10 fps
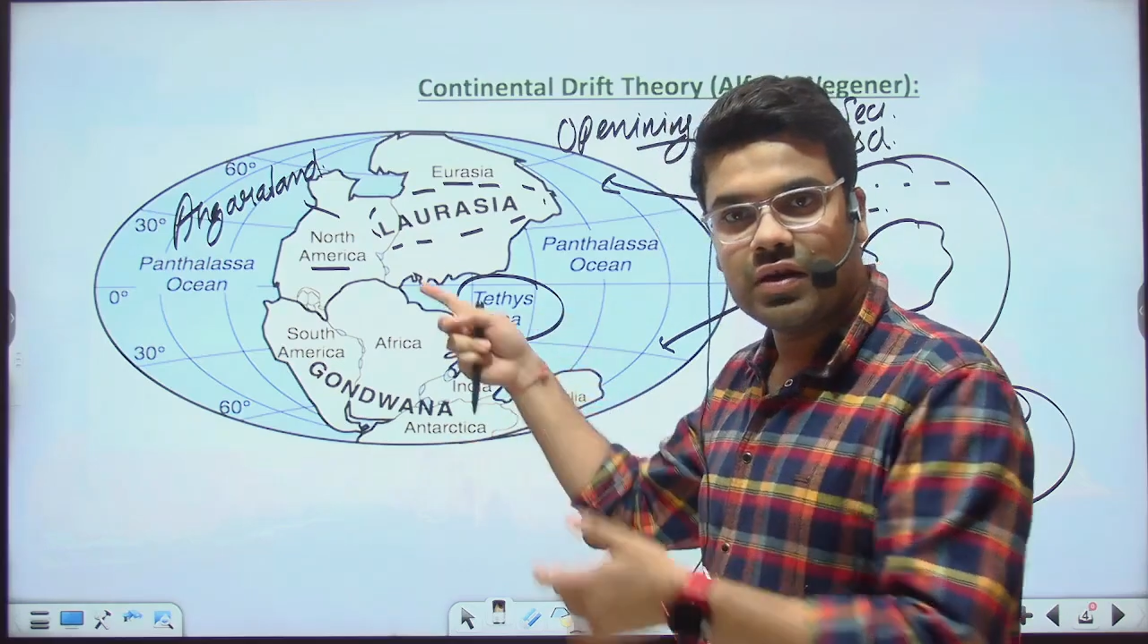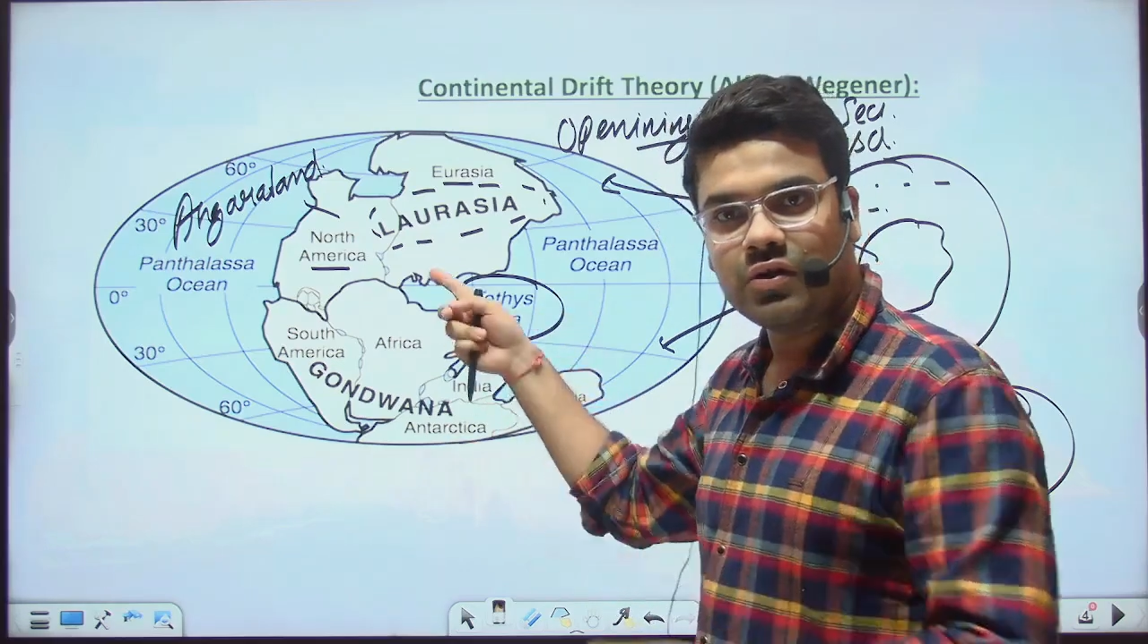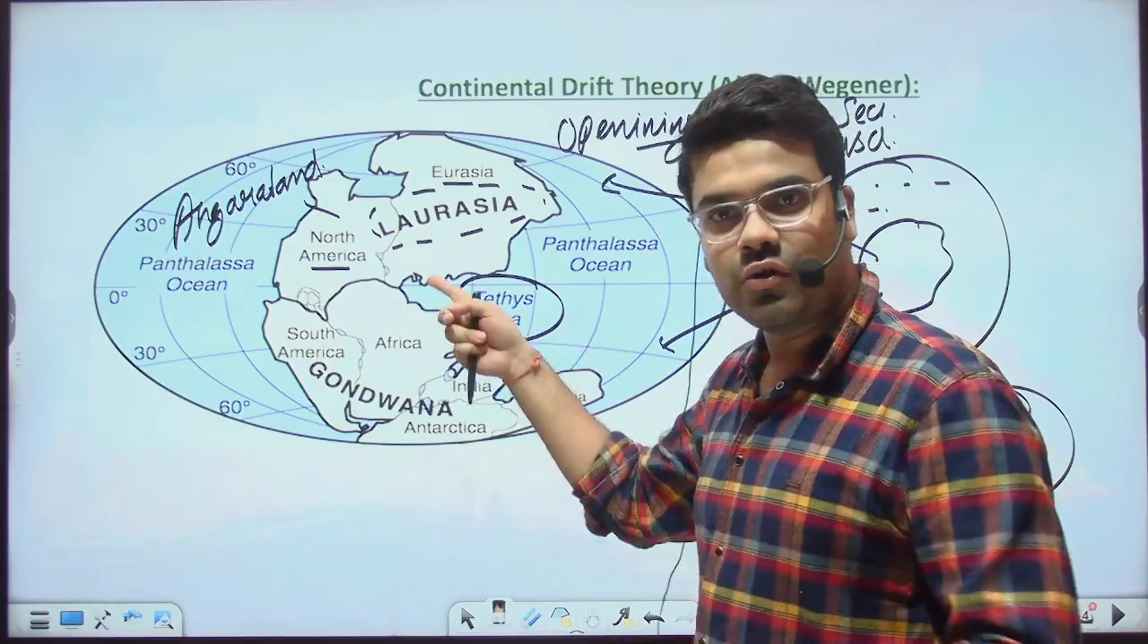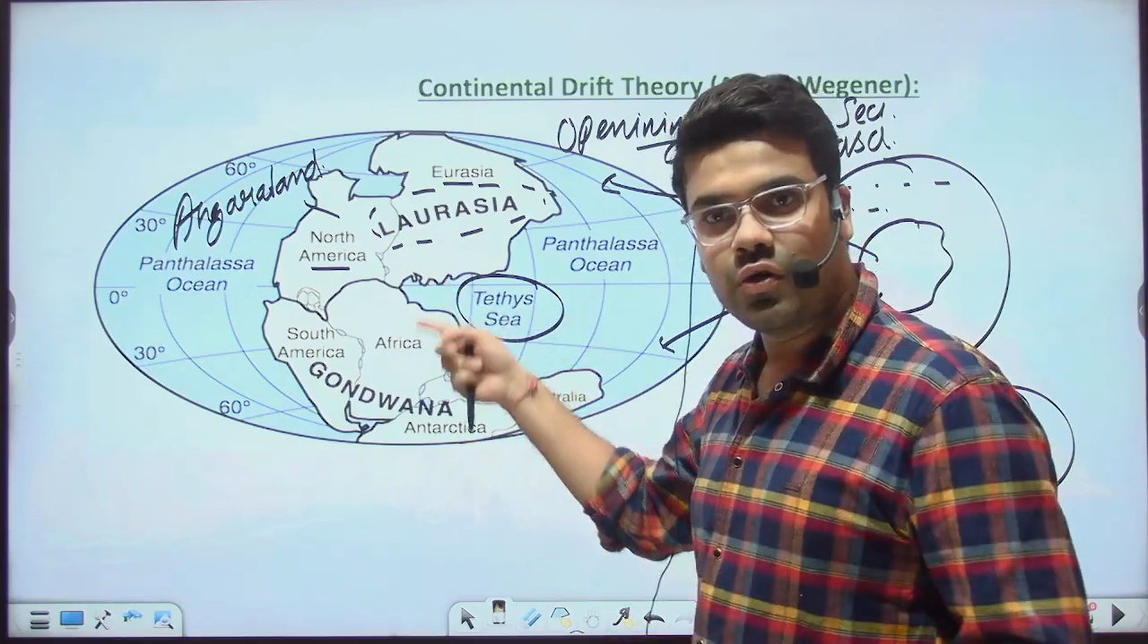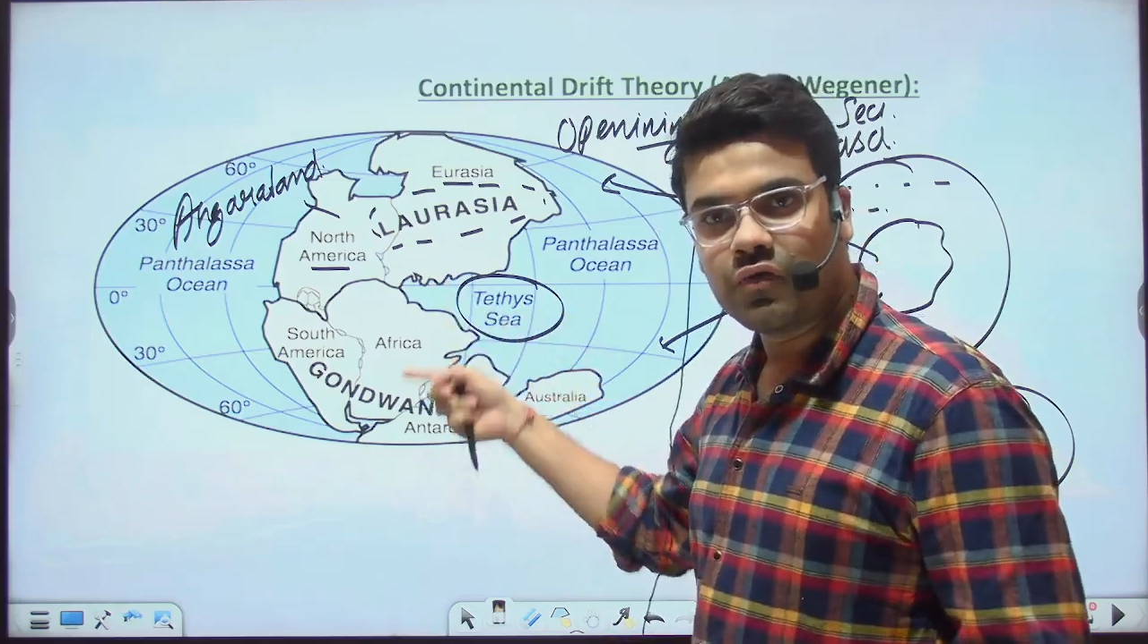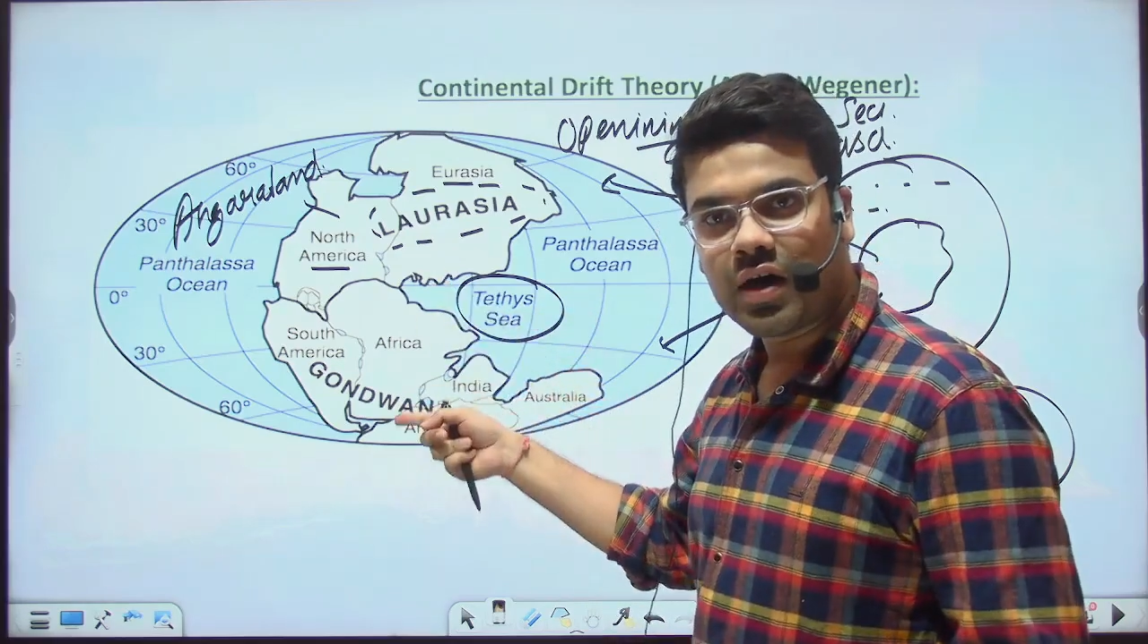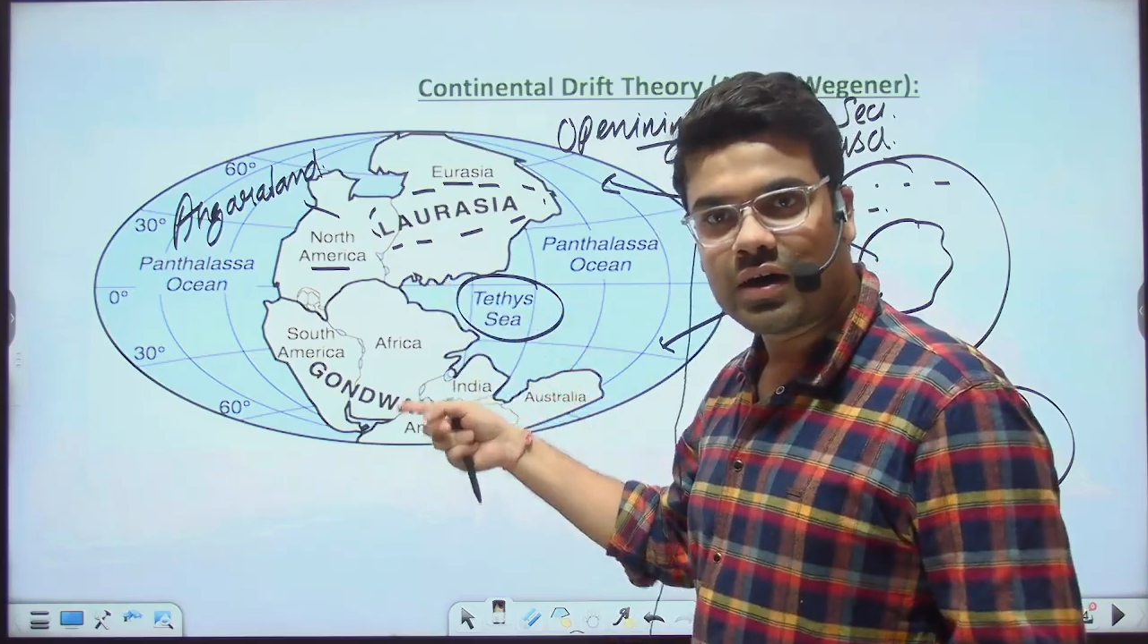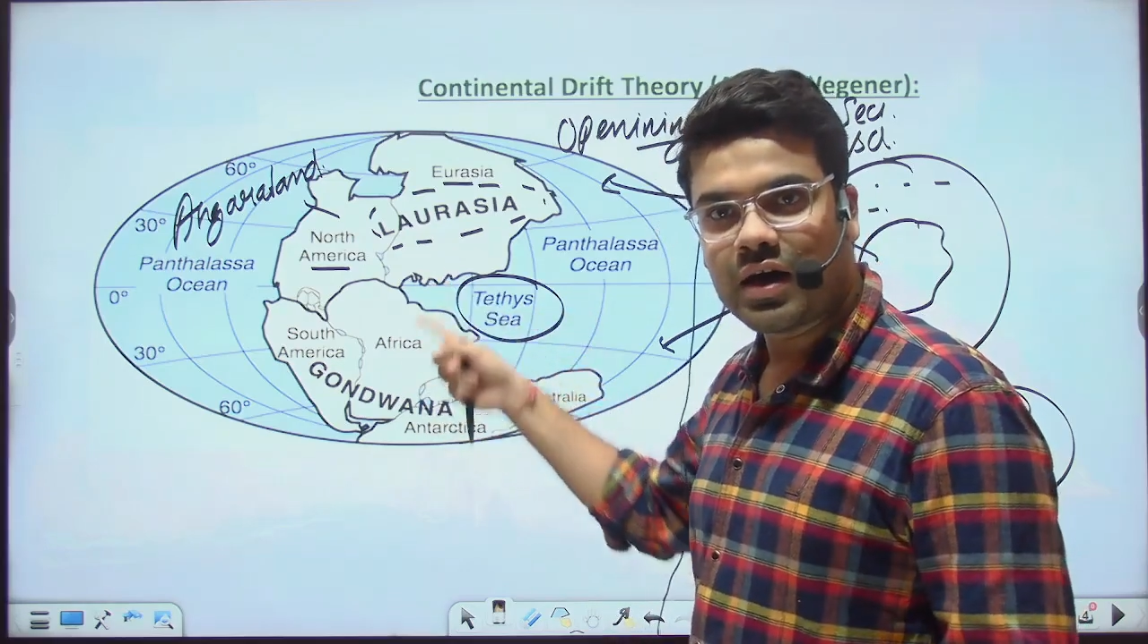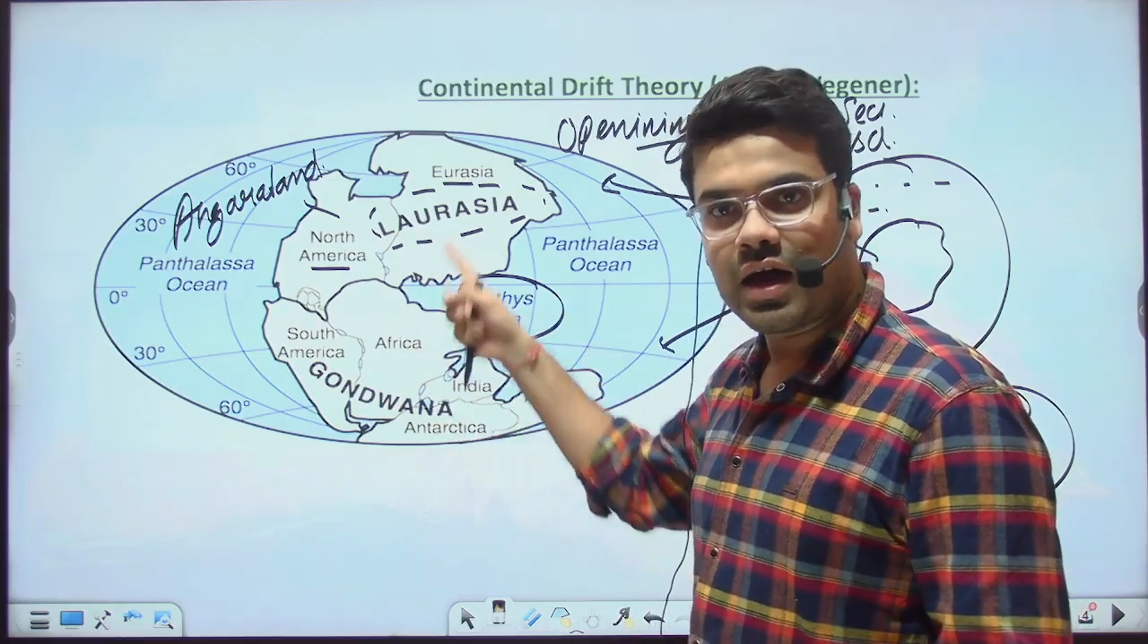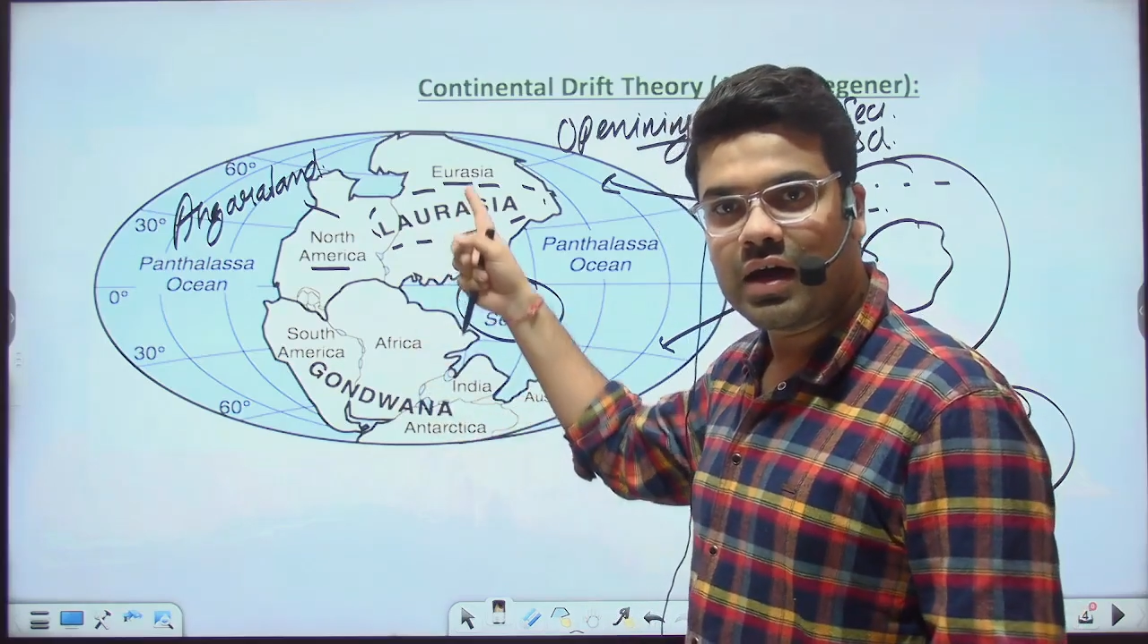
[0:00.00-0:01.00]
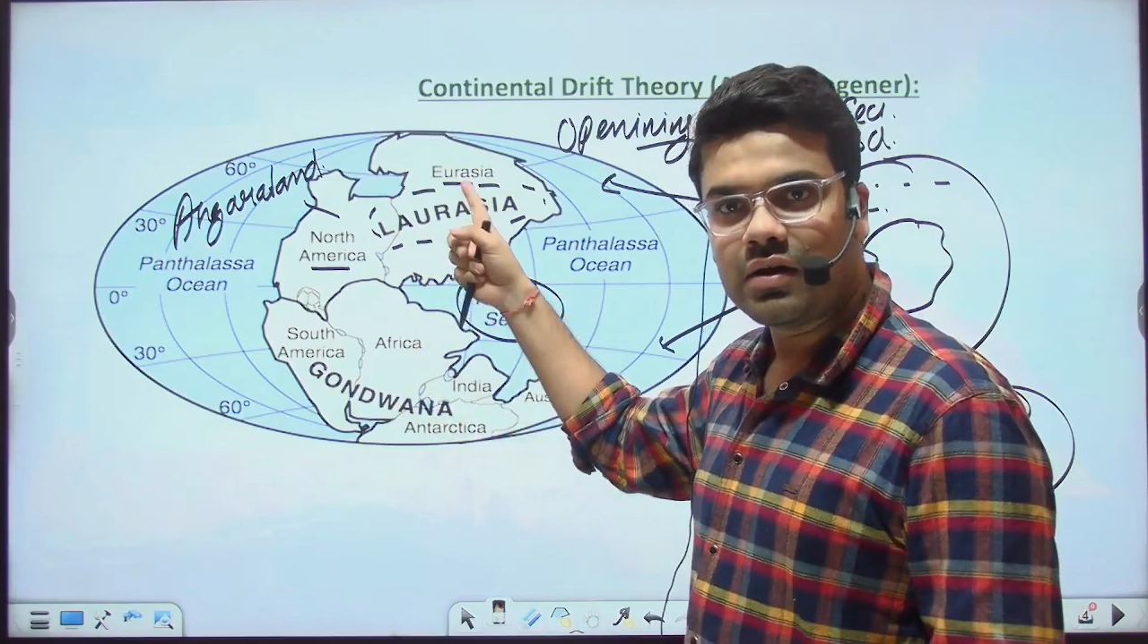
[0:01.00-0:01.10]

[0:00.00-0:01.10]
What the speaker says: Gondwana and